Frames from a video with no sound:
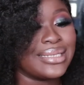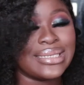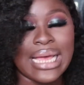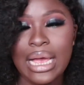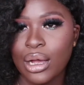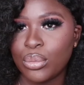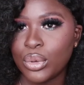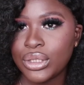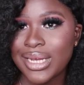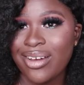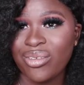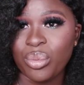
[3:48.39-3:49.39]
is how
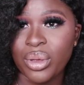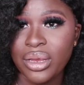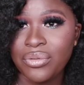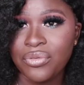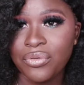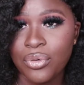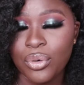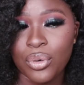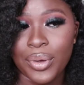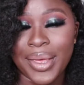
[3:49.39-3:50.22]
much I've made for